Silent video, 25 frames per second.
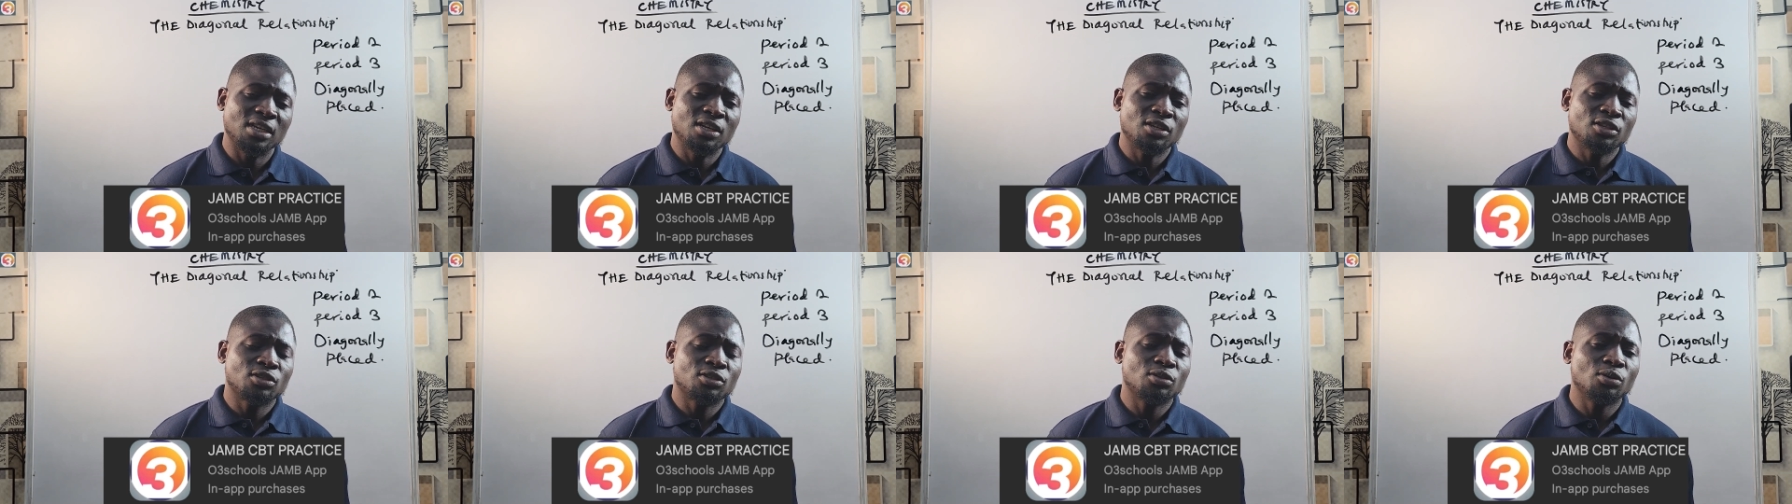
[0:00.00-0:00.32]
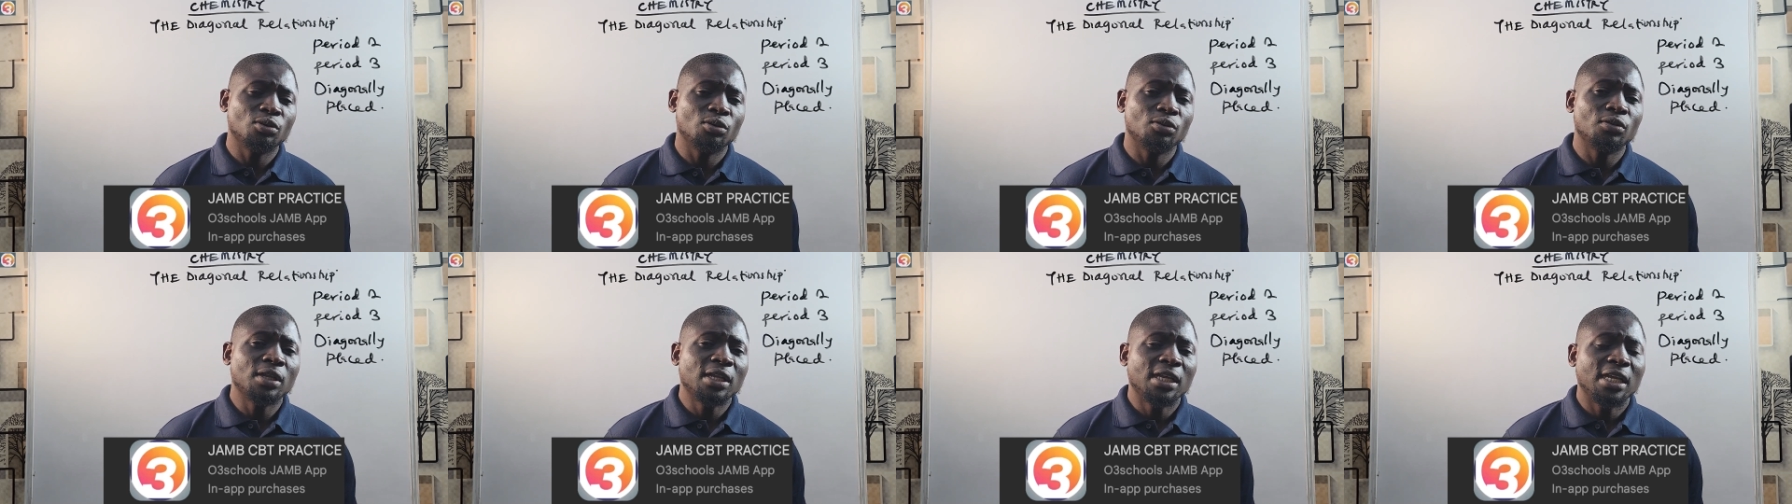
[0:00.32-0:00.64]

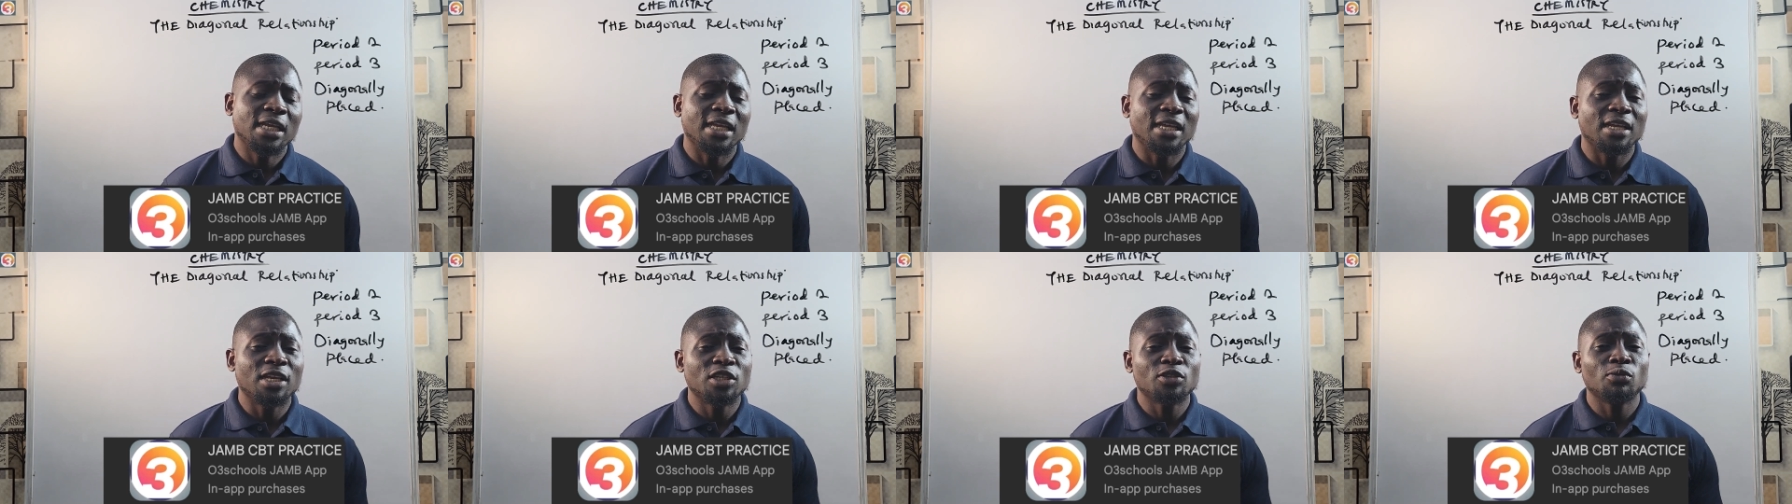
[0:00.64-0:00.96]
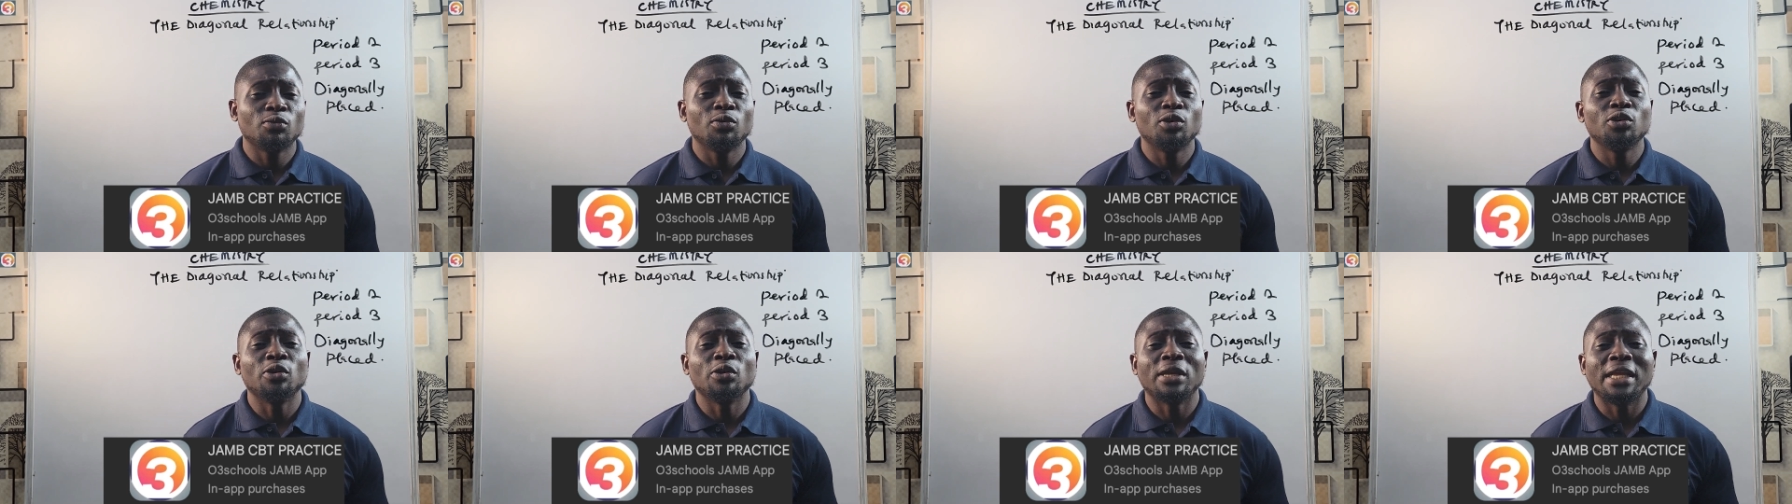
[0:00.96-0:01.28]
so in case you
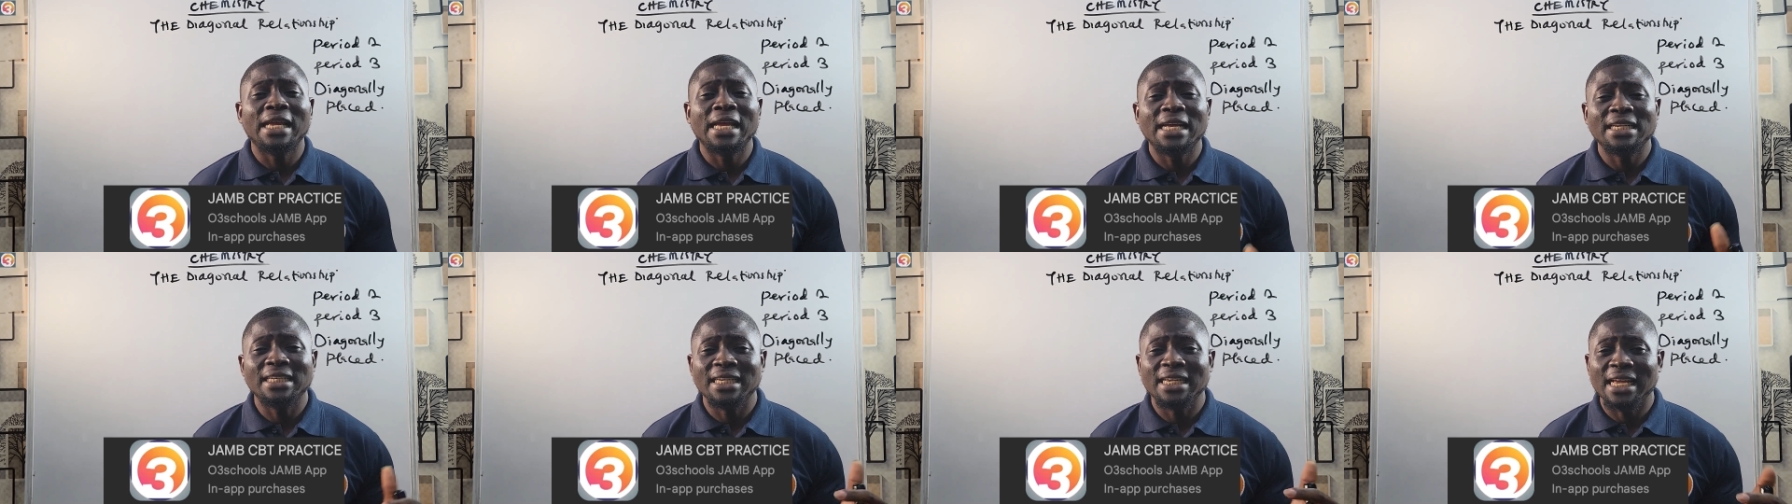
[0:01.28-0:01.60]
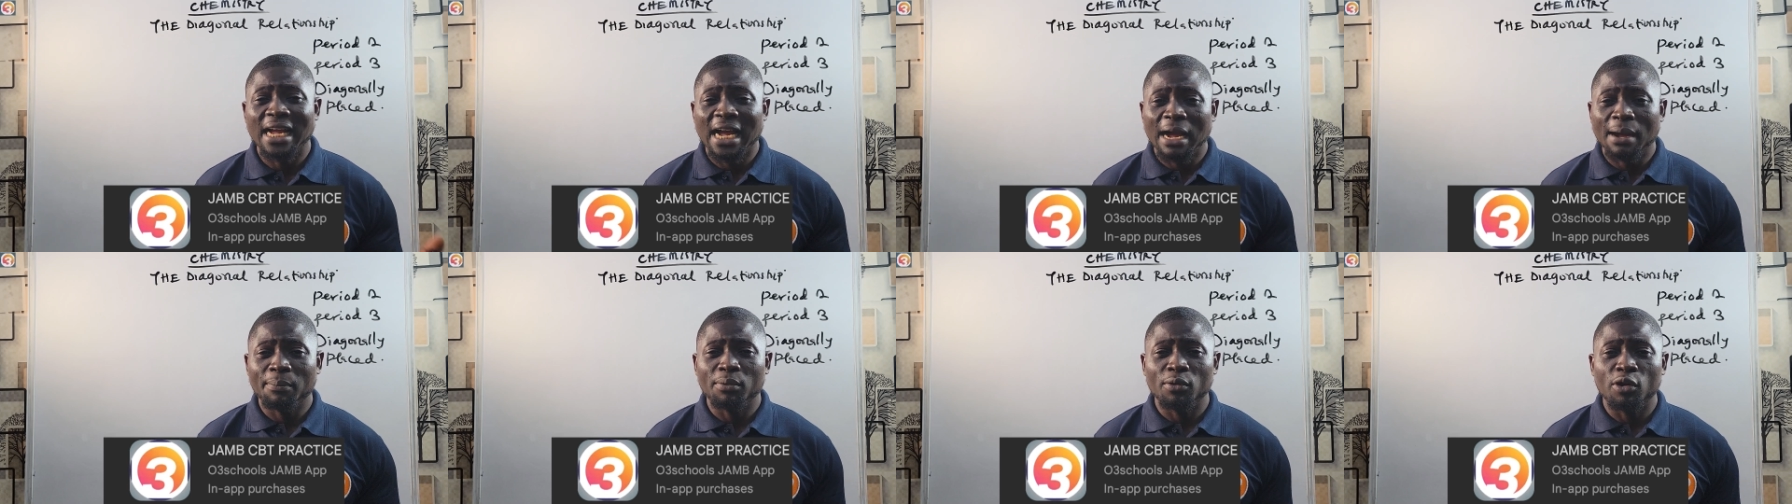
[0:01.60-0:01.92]
want to get the
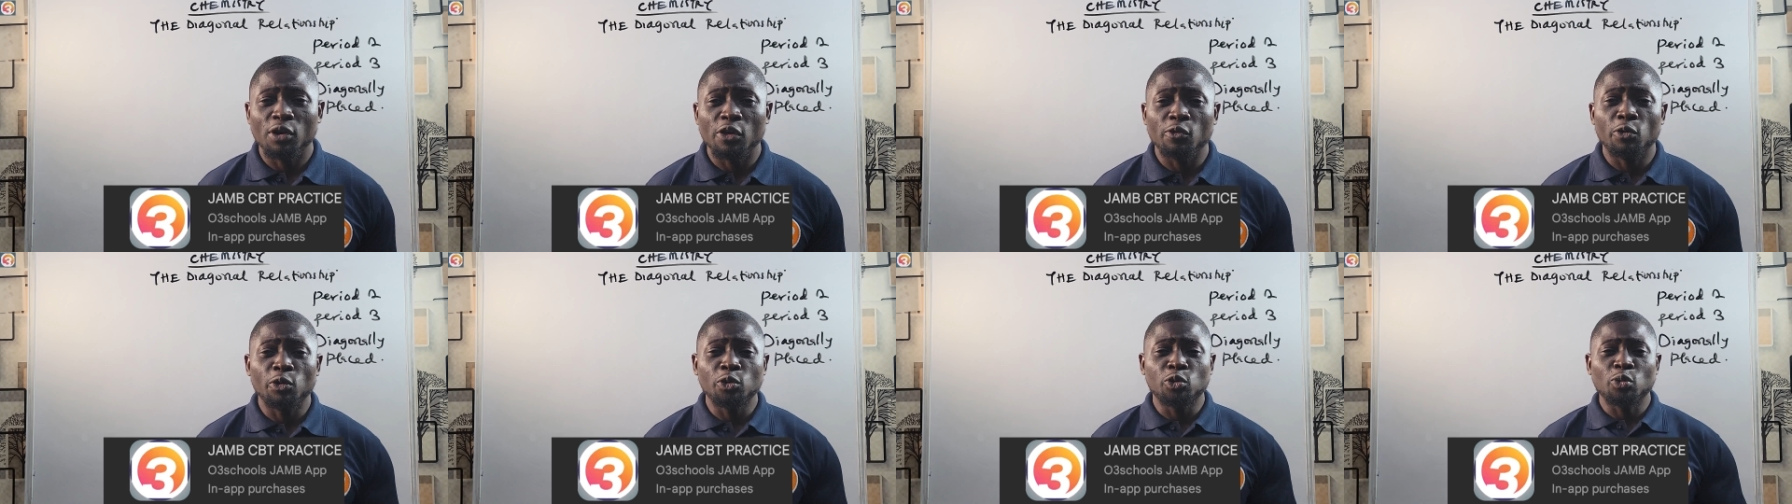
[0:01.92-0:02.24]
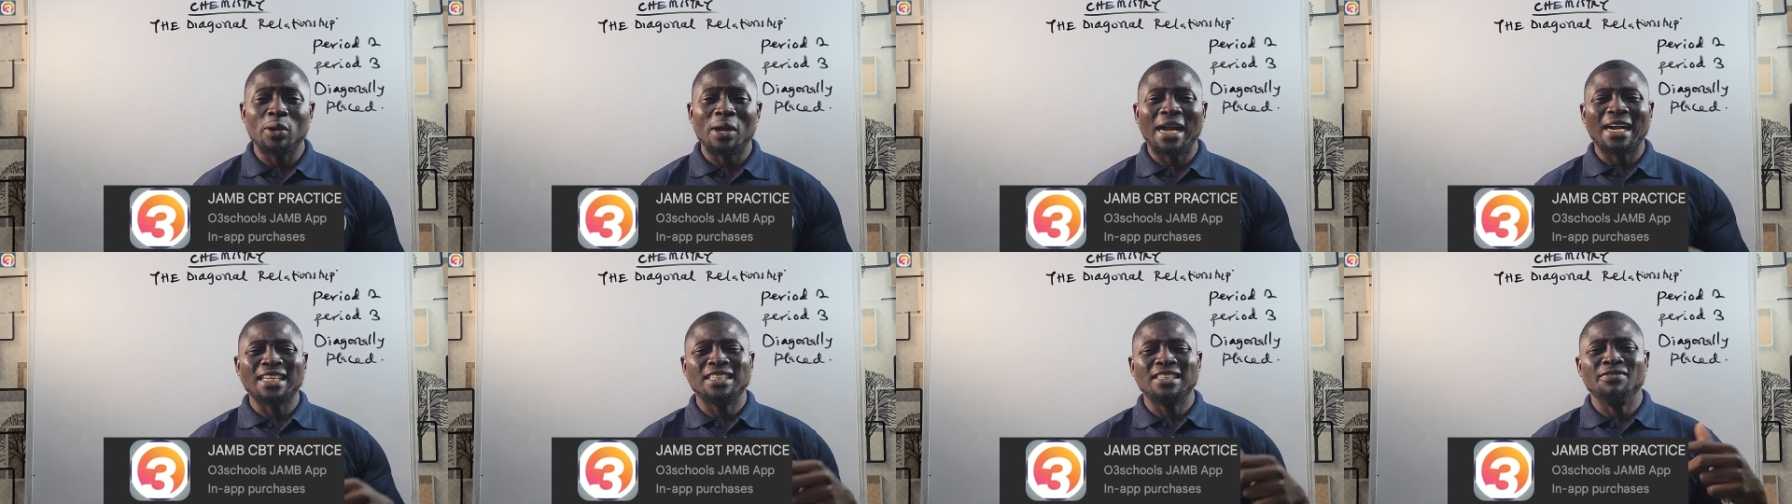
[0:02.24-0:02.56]
app or you want to
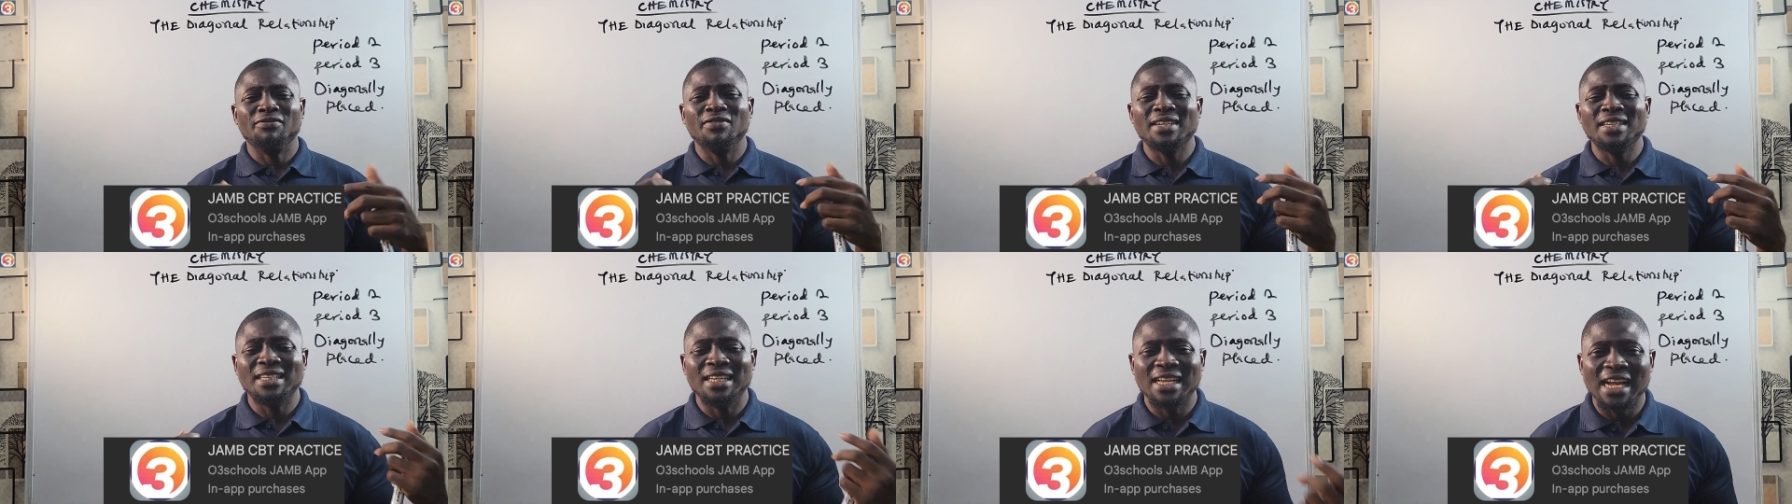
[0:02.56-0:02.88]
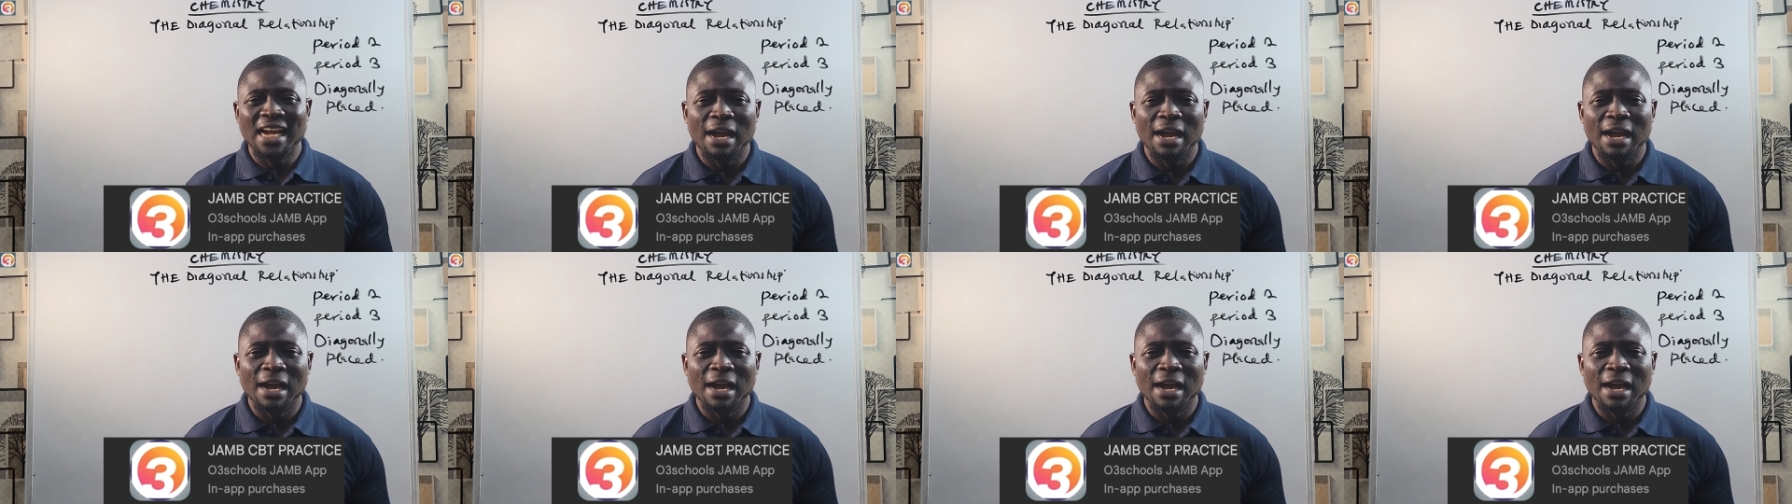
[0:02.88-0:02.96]
activate the